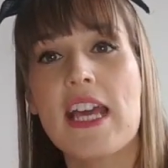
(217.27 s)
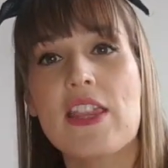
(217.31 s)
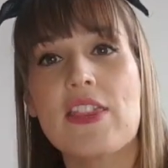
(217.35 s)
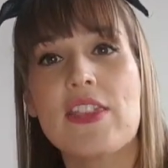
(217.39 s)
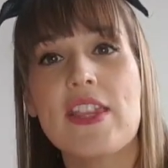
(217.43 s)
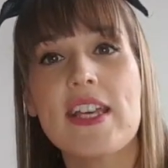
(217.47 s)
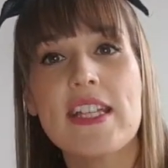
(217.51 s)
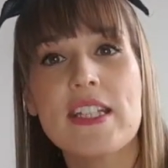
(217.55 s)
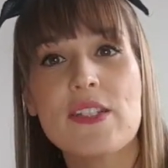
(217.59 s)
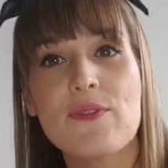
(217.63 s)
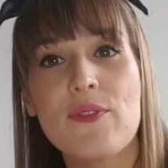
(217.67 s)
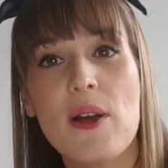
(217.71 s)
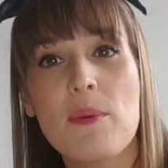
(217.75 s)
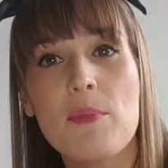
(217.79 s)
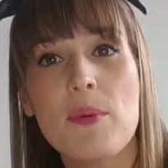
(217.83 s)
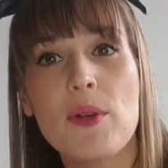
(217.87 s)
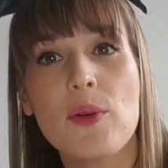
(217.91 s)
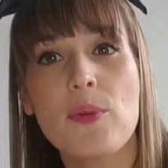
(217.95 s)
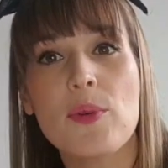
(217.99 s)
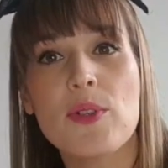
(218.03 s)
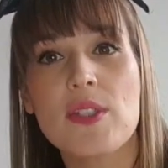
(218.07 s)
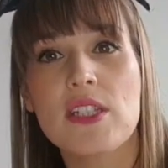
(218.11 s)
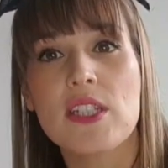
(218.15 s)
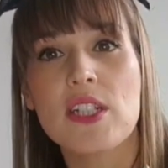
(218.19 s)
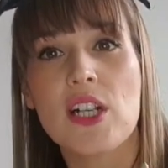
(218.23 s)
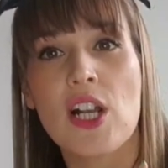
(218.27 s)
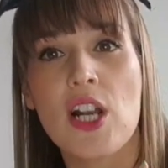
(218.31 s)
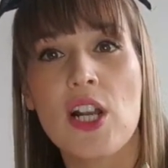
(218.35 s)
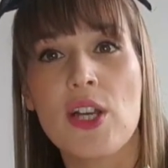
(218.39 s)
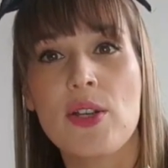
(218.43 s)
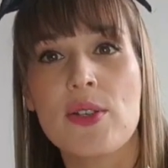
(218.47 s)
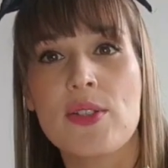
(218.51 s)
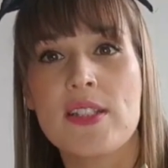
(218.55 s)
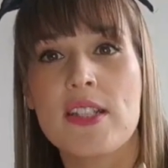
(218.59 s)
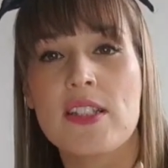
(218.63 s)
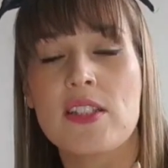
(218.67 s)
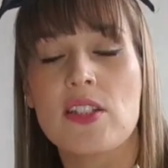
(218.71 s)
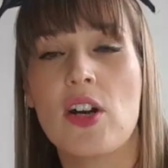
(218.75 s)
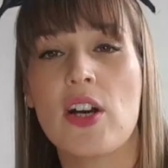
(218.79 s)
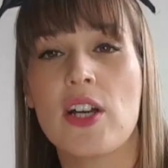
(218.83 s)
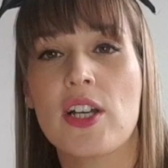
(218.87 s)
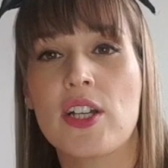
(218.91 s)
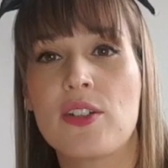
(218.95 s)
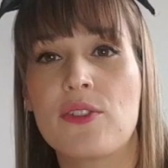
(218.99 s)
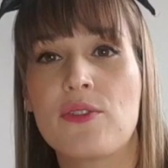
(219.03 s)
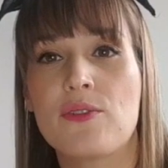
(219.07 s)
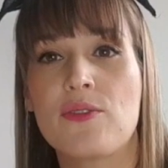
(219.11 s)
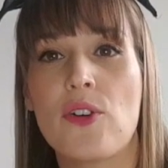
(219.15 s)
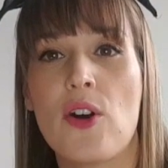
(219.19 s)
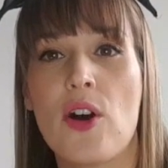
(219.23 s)
This fabric was the closest I
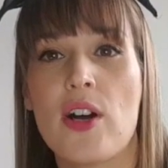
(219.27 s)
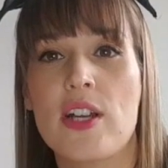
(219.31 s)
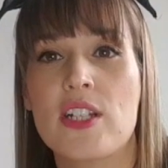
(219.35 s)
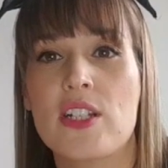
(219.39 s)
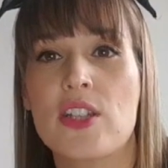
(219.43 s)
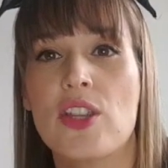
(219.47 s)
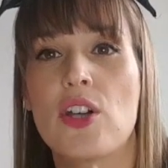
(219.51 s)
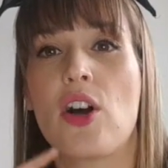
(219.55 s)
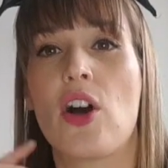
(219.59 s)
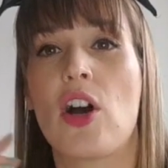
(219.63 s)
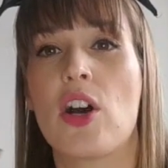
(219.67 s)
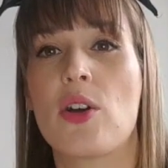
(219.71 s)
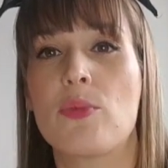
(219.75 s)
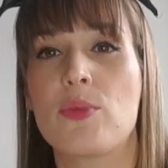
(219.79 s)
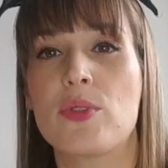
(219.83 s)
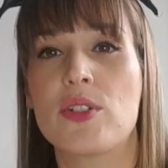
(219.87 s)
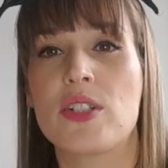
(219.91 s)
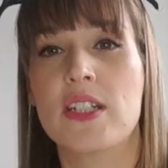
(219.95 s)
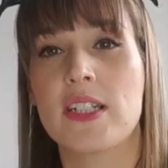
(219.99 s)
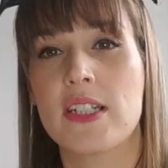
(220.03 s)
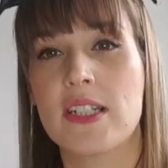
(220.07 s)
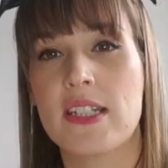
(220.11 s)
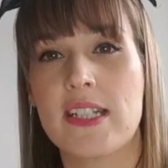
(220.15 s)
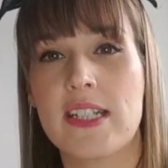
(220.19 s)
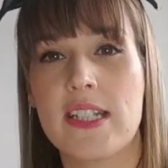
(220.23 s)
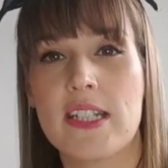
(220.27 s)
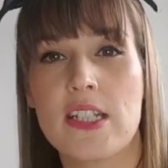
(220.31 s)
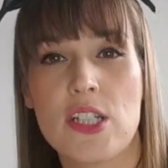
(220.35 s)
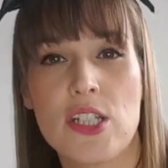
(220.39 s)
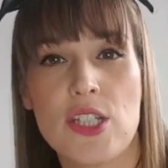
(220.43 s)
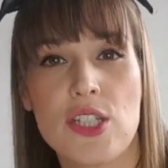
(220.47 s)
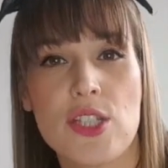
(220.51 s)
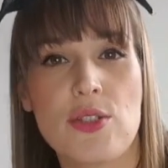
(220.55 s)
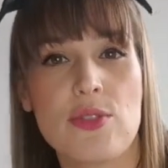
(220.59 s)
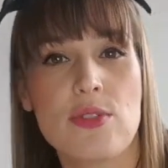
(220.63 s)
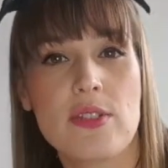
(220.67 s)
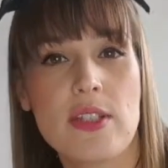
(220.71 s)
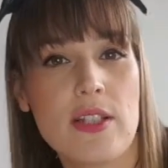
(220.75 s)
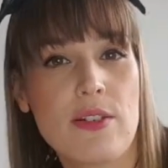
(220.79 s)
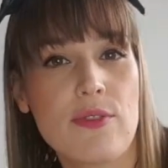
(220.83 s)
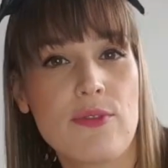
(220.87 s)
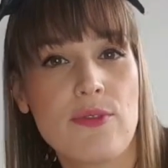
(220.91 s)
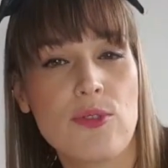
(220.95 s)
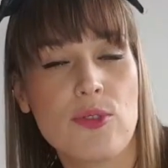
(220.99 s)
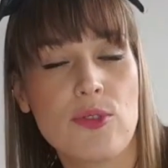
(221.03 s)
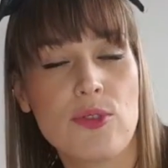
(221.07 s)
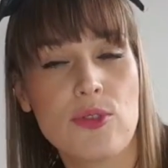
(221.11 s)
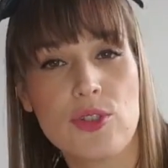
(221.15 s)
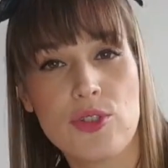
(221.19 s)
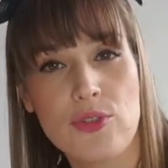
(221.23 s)
could find that I would consider using
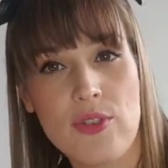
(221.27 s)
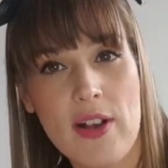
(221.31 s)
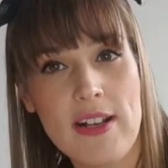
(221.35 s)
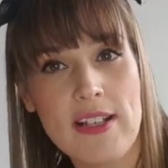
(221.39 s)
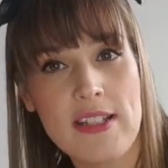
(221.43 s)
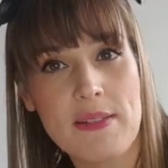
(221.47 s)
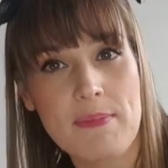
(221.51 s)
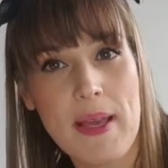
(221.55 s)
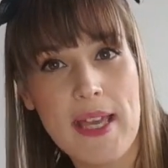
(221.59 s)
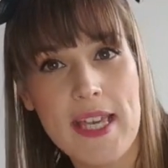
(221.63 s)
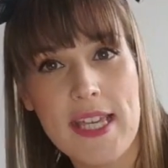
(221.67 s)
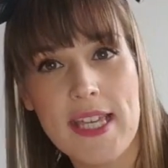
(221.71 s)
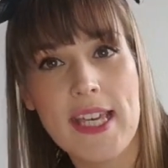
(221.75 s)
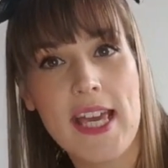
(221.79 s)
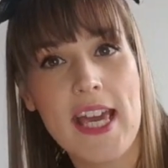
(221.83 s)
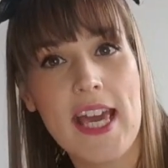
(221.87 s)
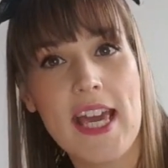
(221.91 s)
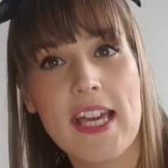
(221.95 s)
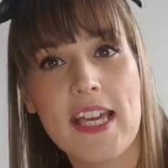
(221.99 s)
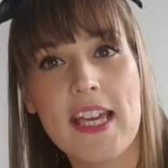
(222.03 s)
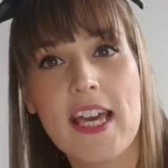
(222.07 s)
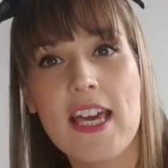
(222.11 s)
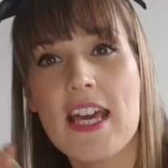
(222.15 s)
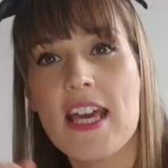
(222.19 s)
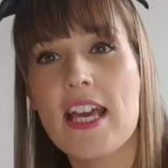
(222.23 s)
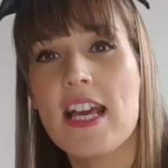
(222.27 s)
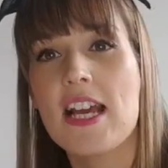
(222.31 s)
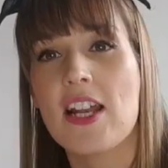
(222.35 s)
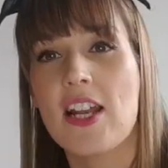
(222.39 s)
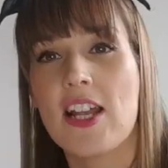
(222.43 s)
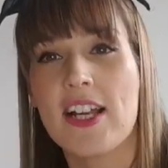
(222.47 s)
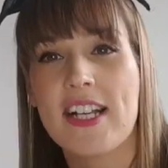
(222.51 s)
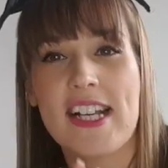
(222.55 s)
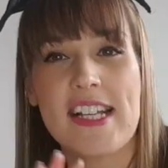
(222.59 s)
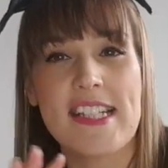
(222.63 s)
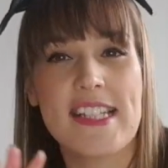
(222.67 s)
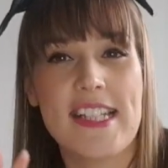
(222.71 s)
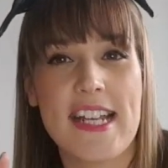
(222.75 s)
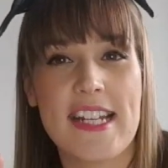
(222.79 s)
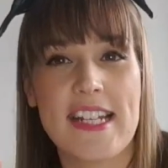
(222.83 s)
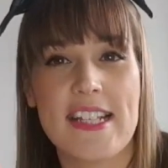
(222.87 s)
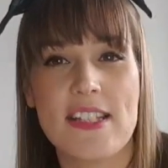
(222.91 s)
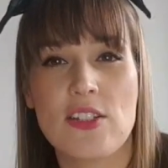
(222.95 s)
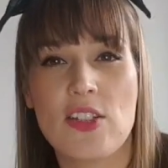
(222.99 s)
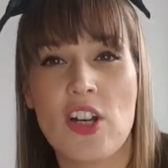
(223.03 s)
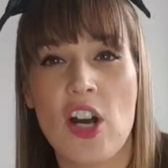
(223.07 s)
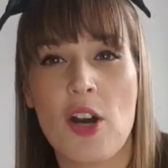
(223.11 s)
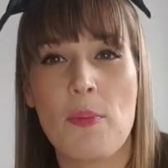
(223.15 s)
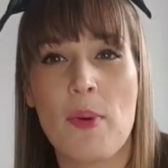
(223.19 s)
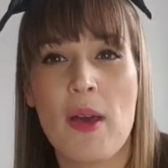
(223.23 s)
for dressmaking. Like I said, it's
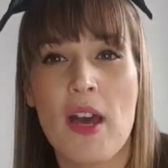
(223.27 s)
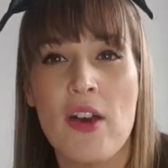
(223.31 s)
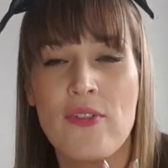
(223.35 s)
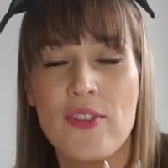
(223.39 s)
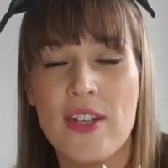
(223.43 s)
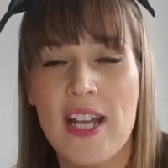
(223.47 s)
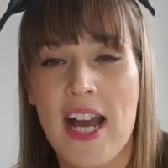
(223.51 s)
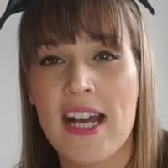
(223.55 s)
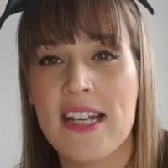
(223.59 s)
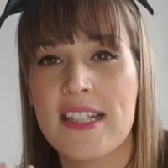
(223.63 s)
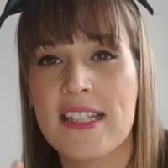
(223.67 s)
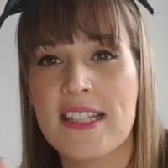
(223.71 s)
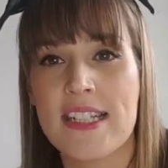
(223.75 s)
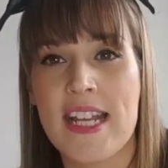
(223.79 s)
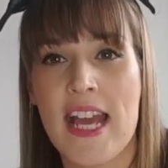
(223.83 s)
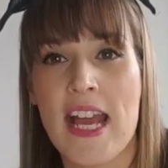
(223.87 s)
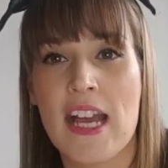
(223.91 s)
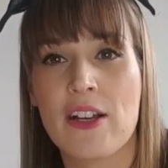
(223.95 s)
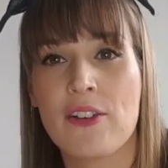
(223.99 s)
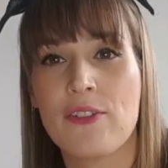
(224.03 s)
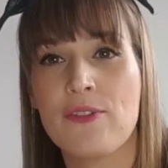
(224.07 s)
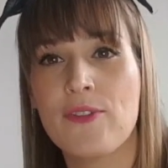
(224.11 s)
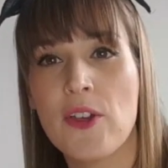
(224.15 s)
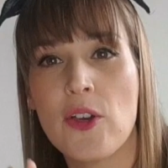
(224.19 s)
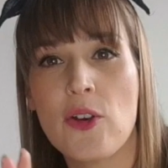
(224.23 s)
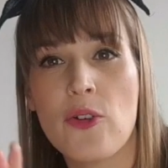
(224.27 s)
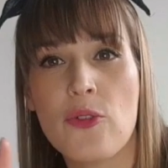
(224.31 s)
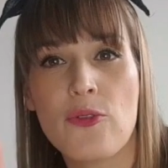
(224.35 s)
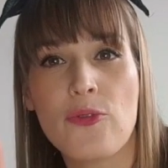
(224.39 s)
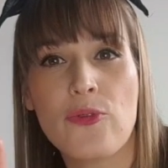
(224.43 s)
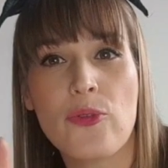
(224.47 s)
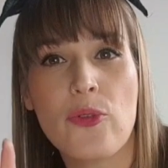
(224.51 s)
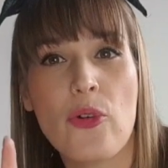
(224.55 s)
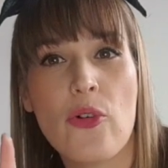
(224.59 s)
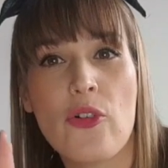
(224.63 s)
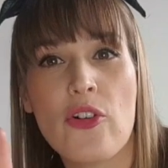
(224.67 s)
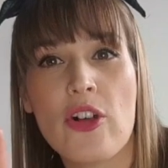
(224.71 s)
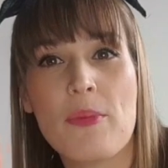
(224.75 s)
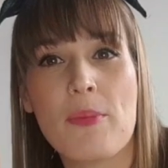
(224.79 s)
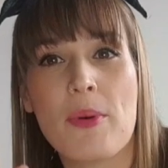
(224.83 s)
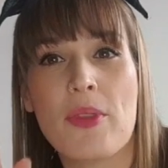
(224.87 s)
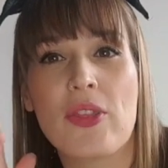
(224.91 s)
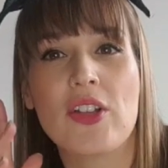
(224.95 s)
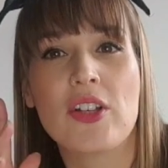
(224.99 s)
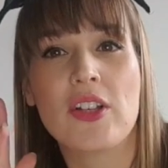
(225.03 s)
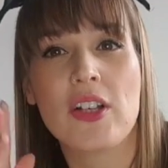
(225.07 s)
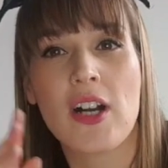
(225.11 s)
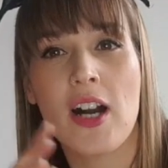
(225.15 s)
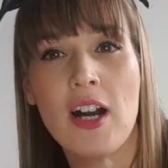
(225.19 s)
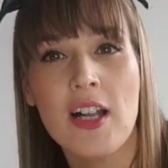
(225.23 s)
got a bit of an Aztec feel for it, but the
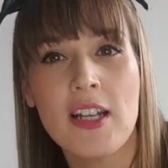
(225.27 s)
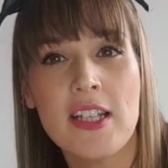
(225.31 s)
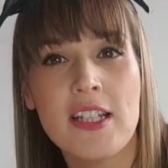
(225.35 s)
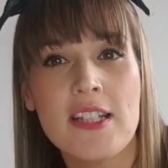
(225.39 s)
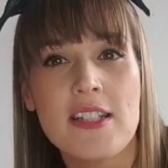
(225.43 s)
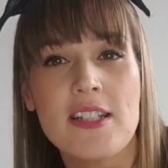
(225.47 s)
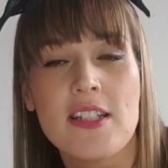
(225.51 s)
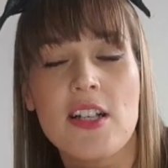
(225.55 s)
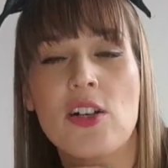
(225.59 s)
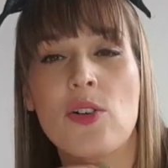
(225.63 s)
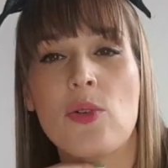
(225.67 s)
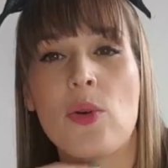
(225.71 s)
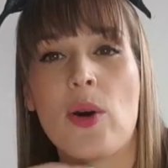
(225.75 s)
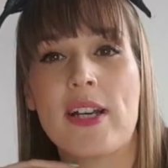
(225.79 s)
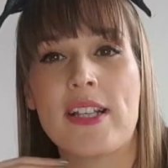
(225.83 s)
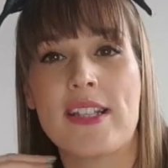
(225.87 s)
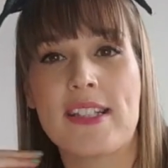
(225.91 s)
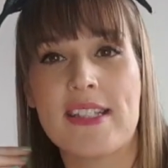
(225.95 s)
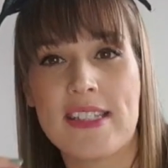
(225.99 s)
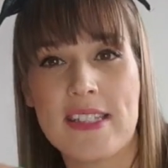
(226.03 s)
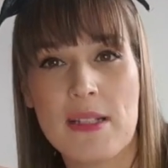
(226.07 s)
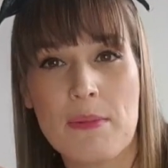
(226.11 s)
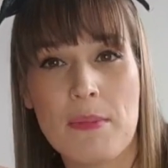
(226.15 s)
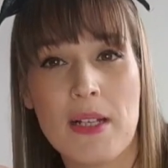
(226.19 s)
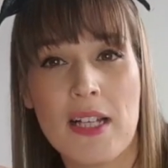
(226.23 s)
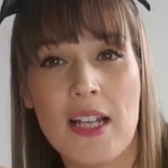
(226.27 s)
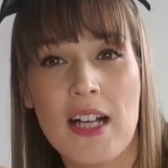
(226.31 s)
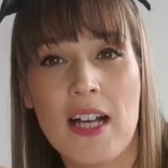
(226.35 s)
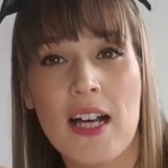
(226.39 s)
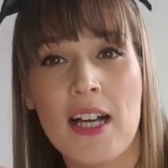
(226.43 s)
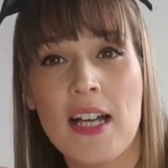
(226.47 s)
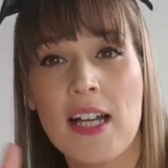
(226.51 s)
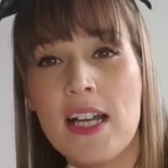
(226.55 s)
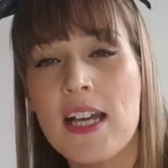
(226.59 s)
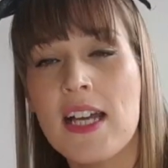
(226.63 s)
colours are quite similar.